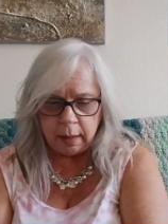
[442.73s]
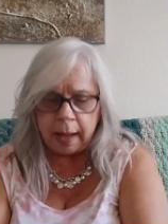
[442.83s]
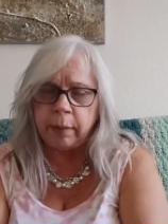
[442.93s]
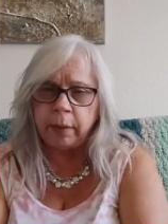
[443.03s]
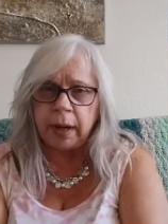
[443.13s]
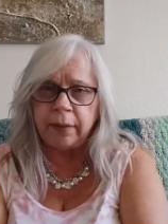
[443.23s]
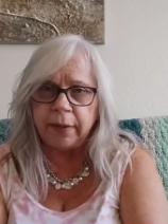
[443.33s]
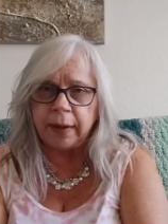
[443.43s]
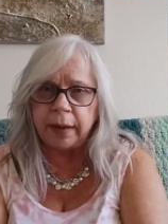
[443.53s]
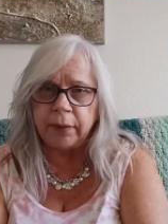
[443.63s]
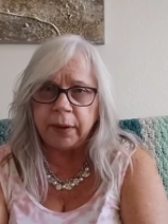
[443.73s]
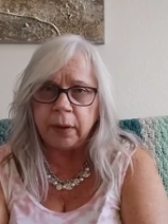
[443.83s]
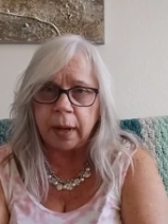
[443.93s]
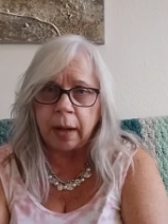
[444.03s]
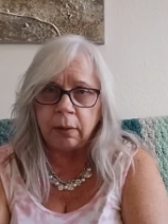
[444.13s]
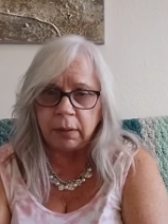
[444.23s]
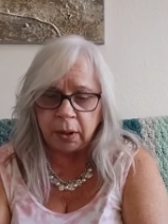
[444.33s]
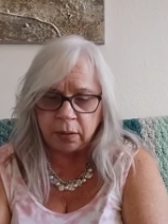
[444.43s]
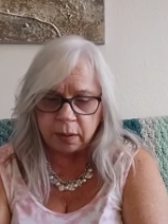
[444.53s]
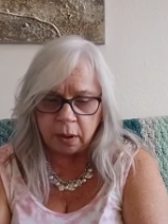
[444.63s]
That one I finally figured out
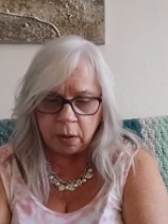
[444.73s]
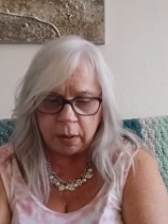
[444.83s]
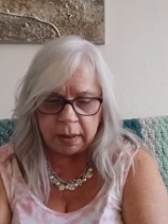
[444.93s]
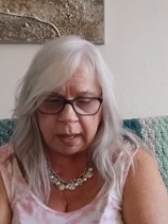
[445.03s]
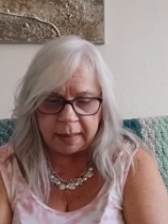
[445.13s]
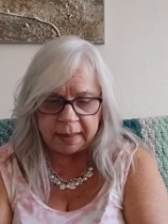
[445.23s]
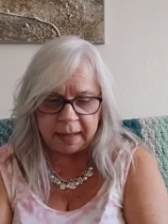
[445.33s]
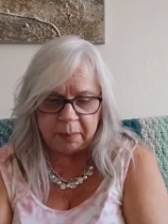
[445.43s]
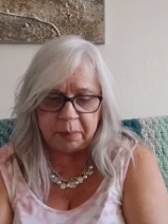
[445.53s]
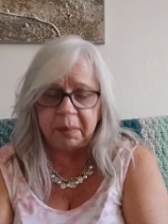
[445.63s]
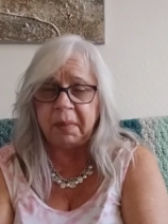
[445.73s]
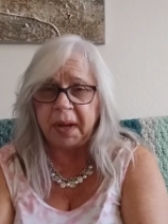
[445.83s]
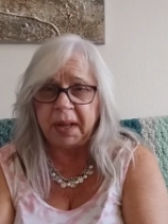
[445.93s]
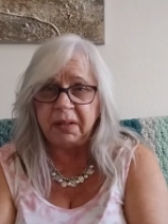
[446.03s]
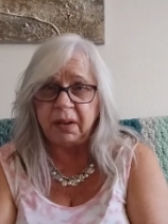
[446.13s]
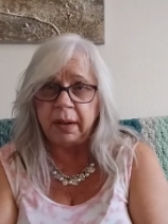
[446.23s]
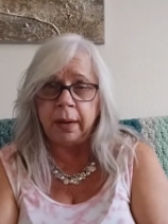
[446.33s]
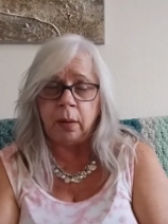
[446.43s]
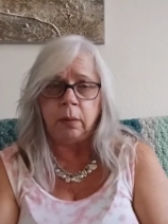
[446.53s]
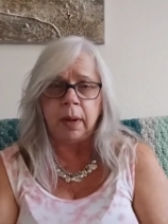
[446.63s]
years ago, and I think I'm, and
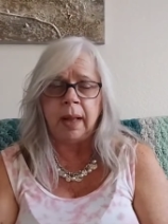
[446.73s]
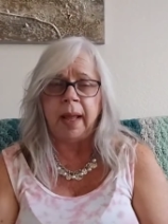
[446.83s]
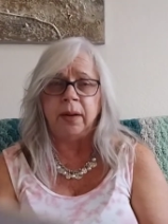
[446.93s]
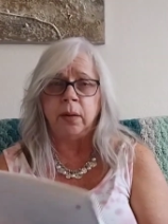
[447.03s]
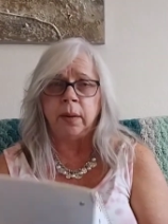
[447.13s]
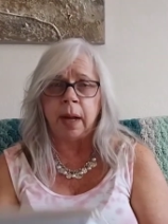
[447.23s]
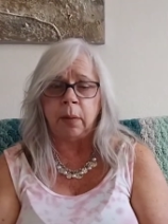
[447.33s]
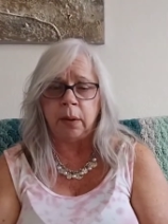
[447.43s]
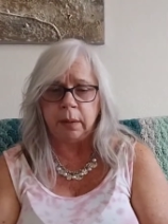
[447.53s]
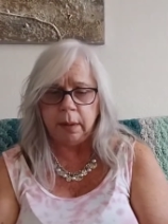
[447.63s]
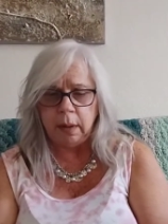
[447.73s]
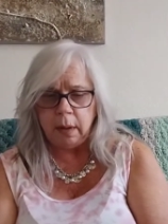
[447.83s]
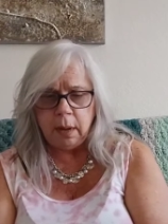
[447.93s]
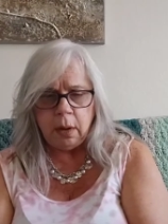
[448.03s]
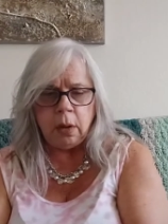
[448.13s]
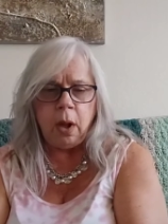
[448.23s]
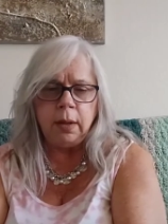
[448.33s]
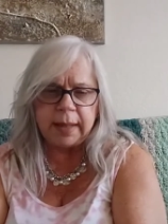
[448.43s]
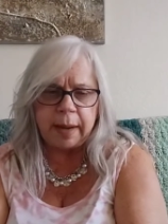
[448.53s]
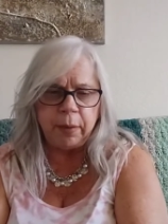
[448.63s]
you know, I like doing that one. Long
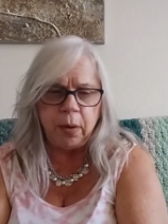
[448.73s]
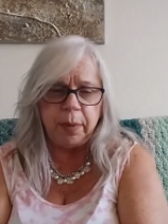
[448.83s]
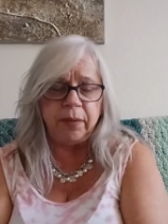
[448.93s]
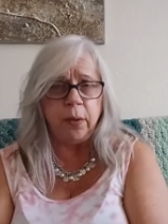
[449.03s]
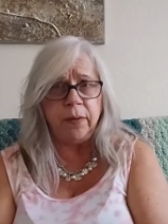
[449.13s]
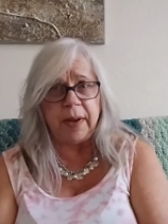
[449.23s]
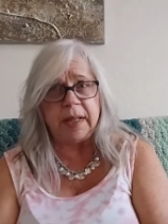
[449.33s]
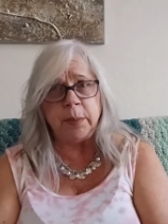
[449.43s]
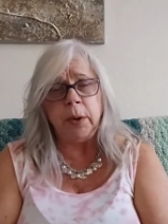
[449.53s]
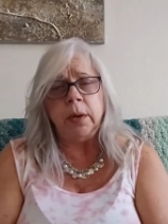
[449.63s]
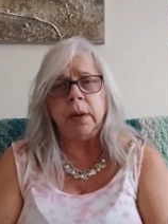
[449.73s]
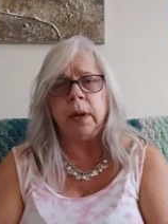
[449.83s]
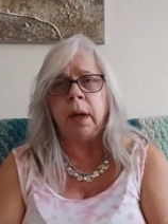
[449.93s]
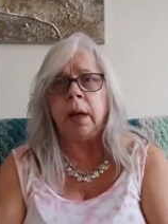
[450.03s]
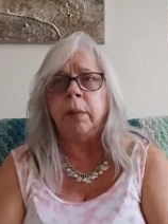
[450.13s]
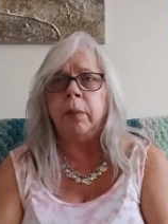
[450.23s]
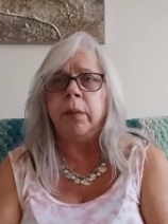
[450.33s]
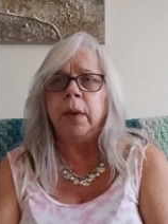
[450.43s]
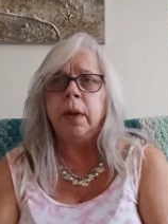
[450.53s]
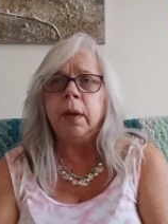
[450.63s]
time ago, before Facebook, um,
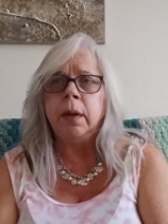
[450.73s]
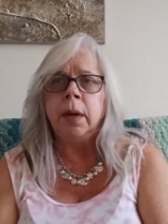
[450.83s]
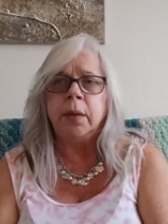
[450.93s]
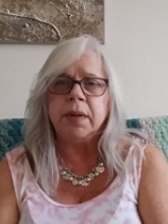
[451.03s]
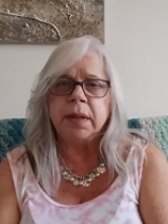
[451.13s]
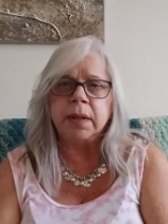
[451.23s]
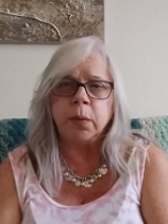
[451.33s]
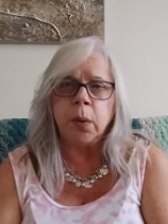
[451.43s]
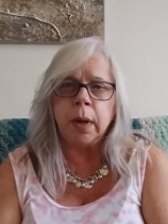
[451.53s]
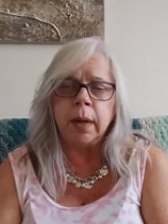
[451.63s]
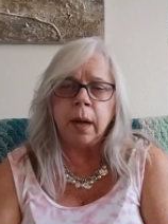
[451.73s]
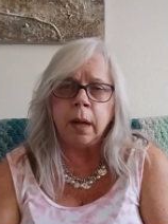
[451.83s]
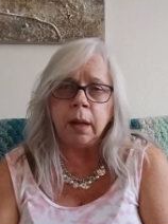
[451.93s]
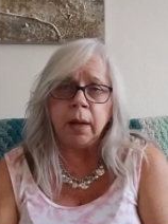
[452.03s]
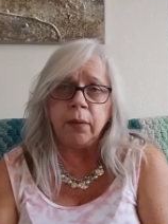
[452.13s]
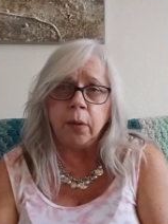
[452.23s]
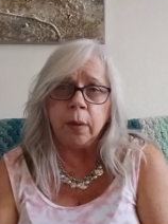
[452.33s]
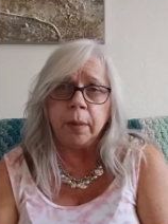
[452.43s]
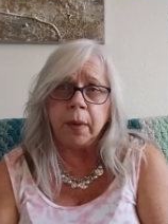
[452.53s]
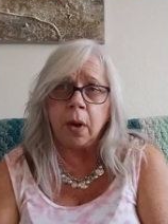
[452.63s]
there was this one online
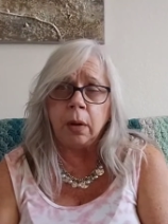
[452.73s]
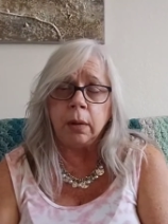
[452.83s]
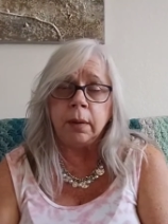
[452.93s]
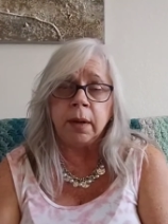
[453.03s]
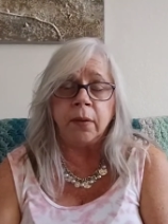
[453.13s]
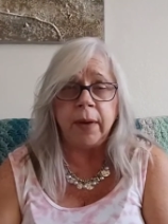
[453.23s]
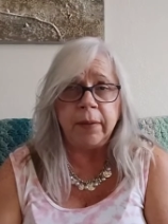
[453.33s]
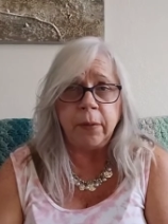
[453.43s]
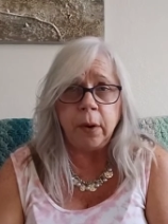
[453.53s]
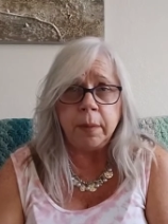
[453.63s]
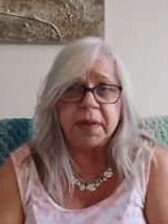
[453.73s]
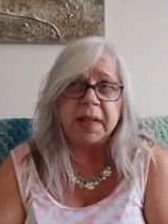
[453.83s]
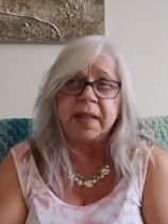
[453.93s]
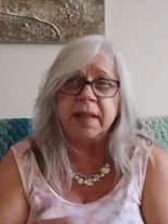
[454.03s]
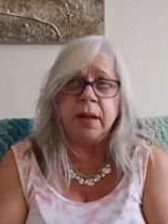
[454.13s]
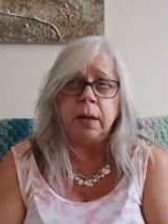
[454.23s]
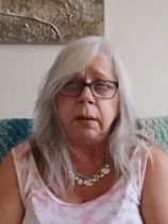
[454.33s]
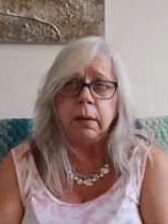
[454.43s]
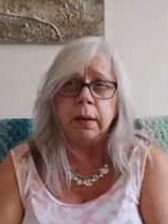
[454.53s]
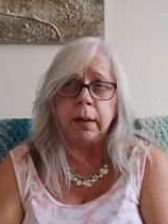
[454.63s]
forum called Delphi Forums. It
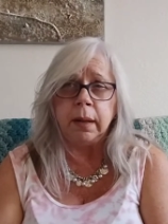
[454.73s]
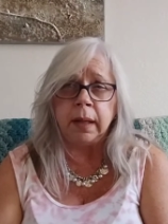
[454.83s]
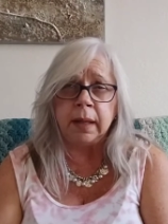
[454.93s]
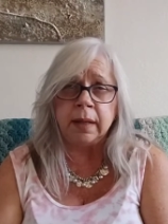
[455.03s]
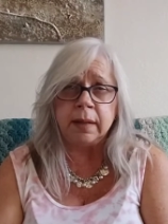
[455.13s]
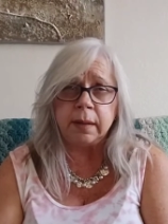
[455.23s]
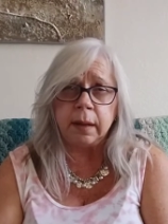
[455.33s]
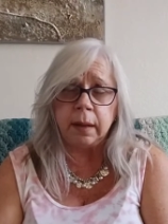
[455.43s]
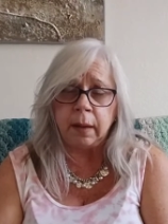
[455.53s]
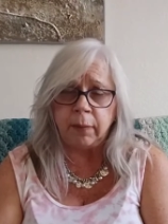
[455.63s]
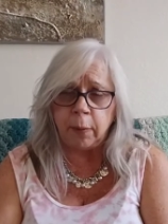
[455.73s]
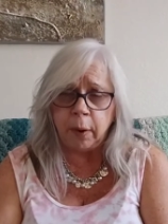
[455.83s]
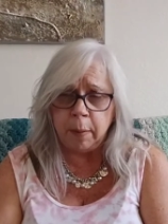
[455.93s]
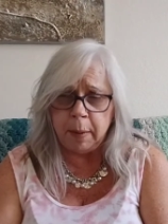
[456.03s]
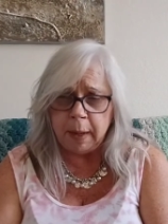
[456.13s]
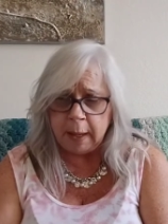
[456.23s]
still is a forum.